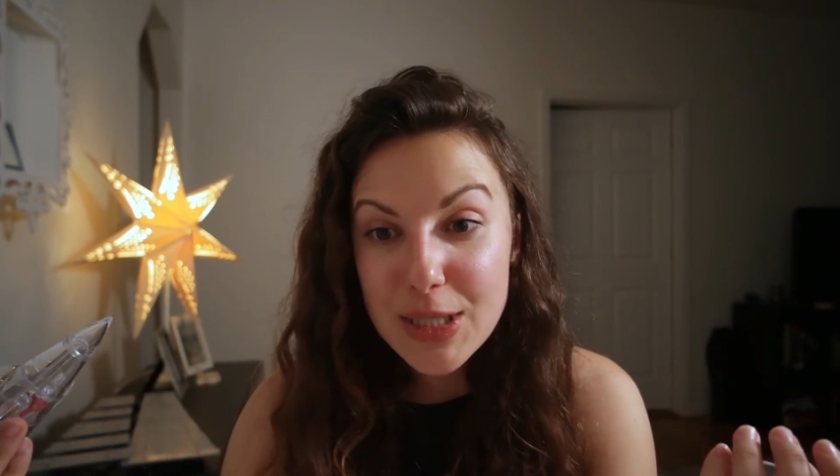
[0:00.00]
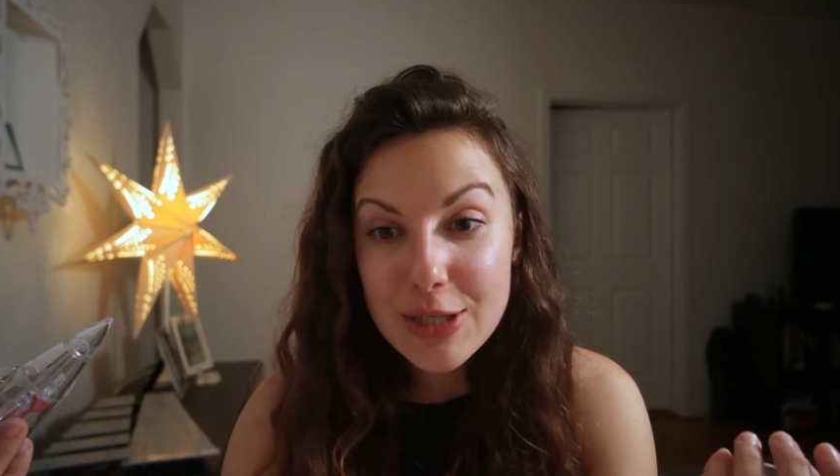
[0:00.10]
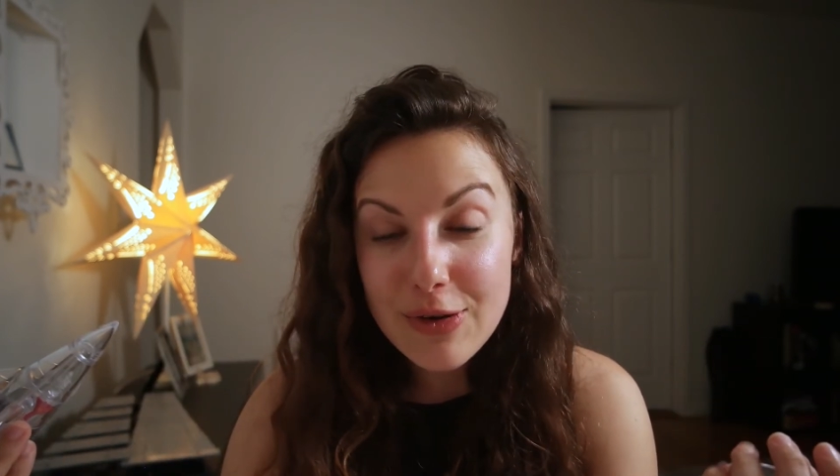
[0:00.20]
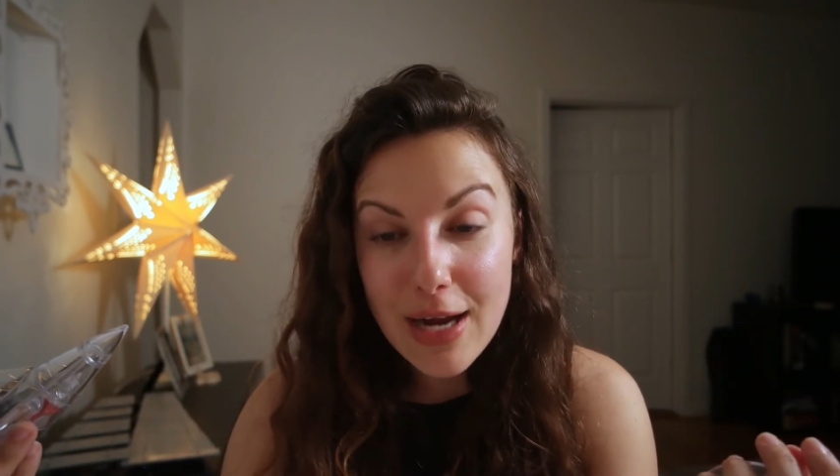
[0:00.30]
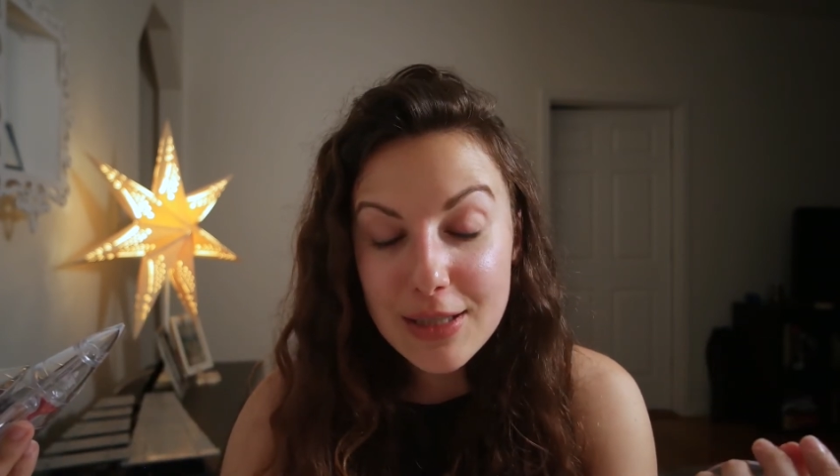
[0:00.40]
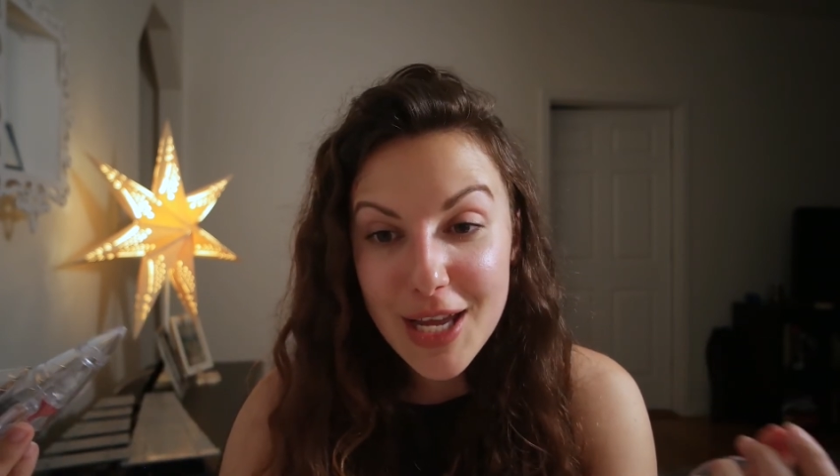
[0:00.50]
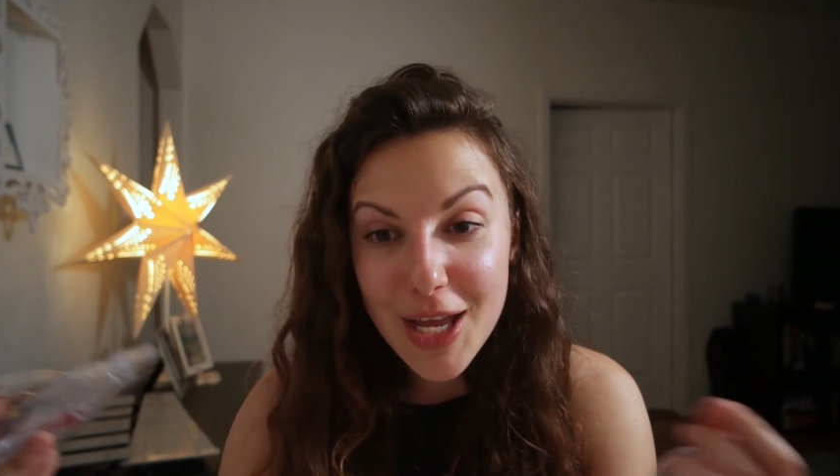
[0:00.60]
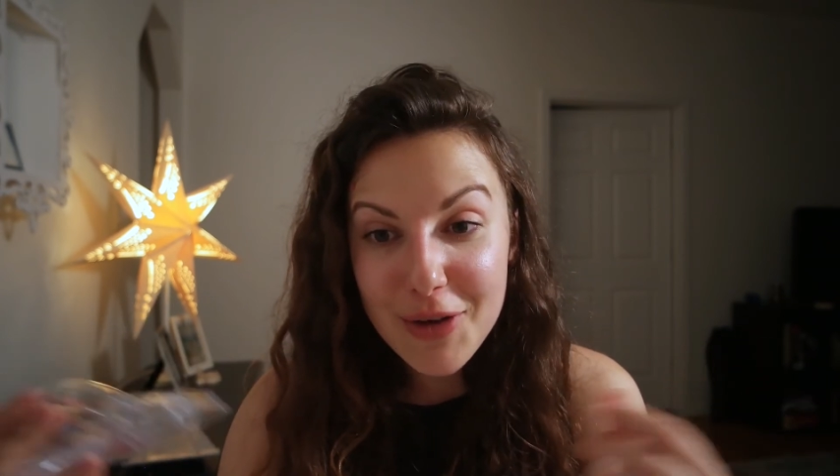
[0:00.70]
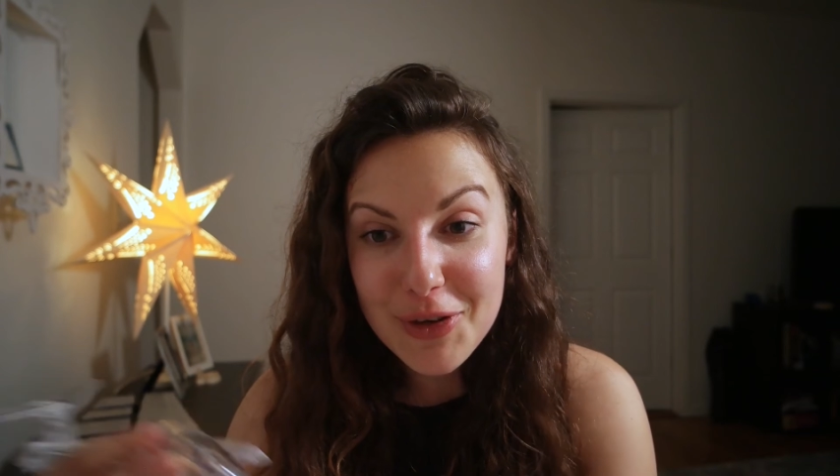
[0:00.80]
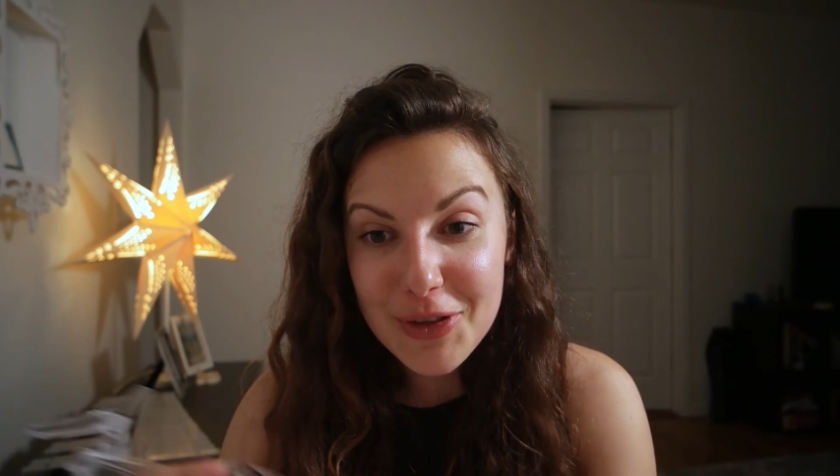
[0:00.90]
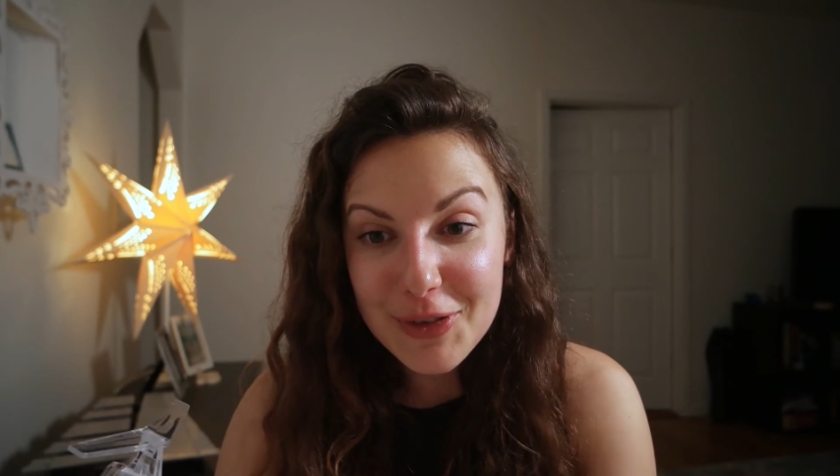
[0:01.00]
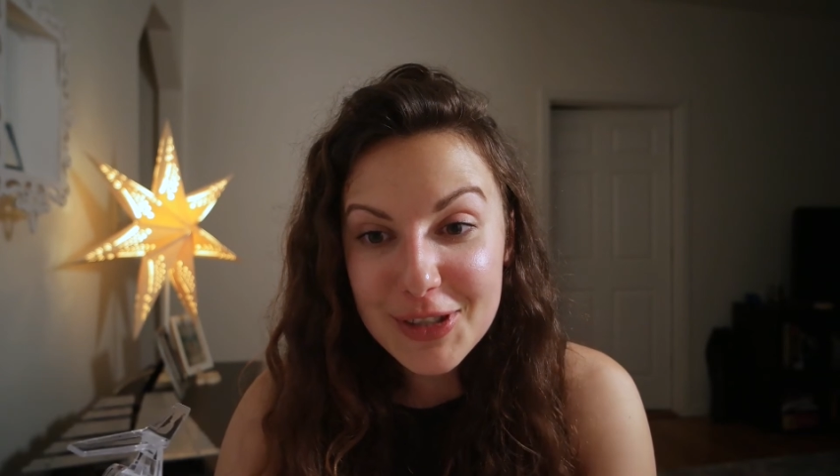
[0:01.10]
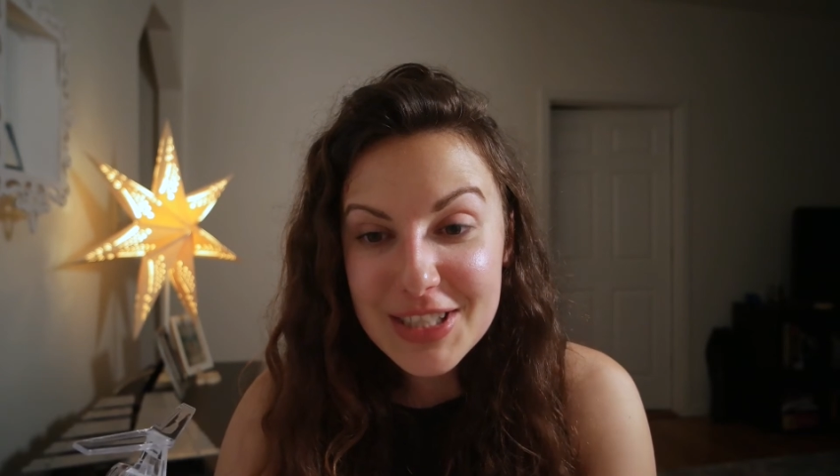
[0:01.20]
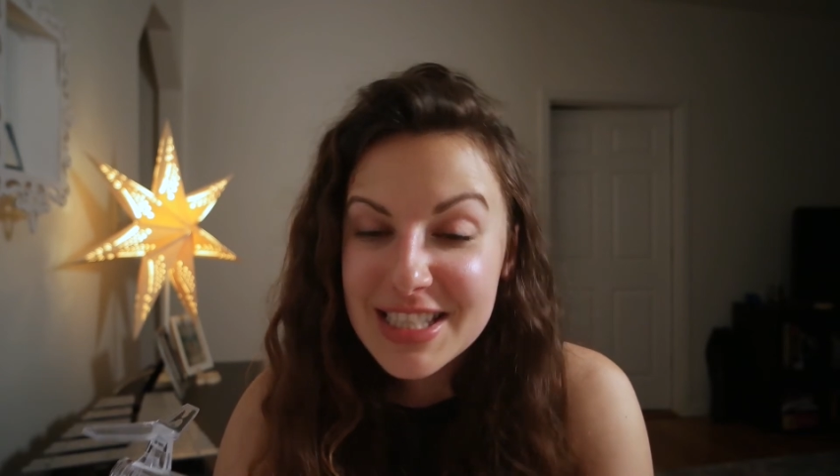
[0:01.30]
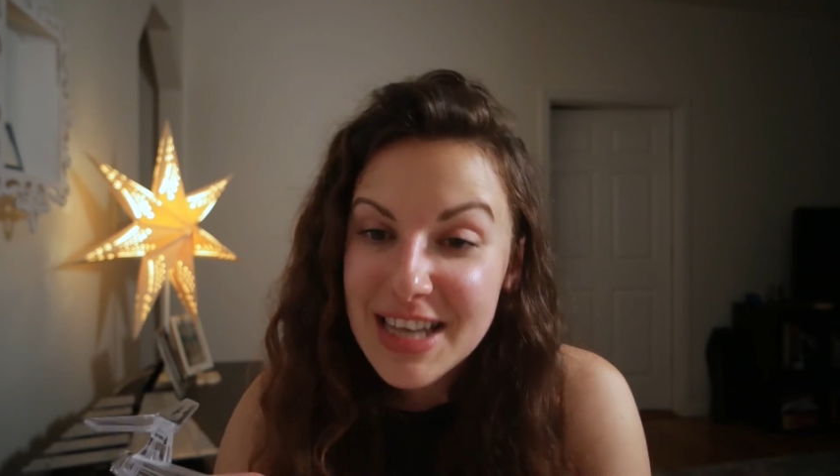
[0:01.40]
directing for the
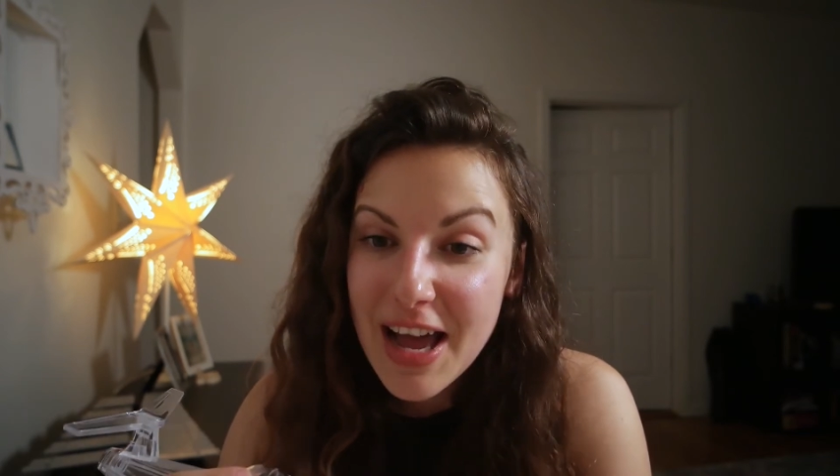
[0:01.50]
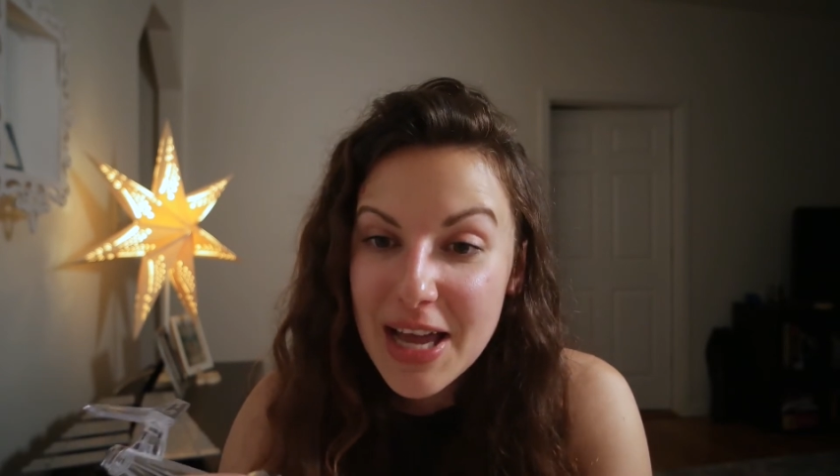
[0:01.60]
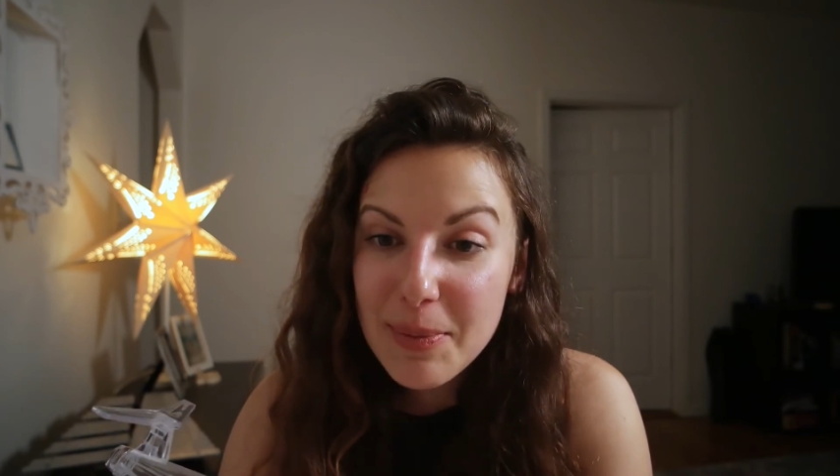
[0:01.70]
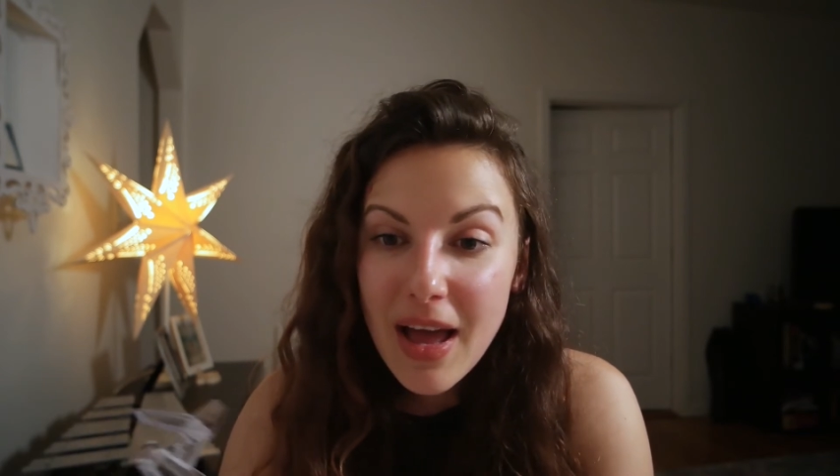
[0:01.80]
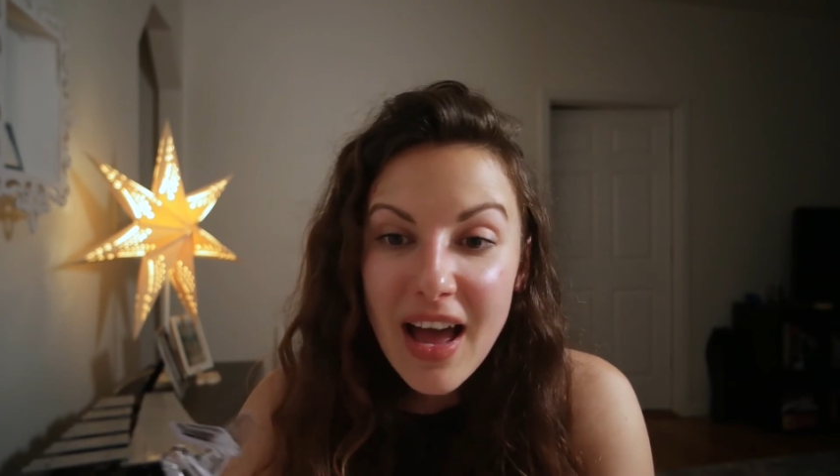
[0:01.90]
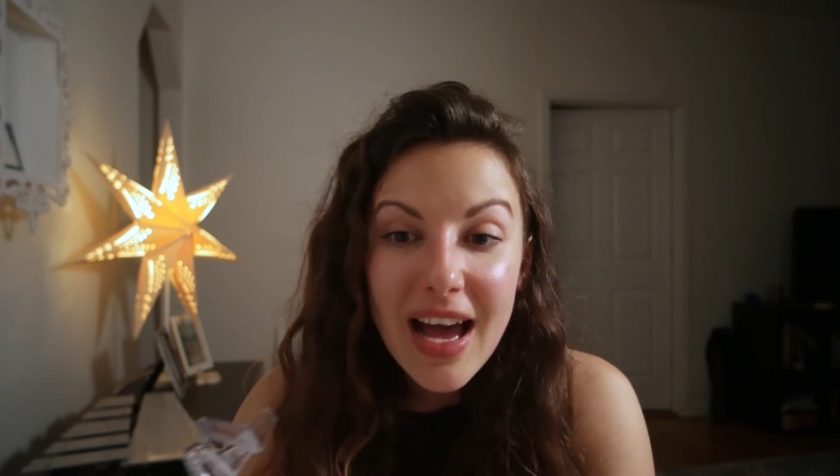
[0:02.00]
first time.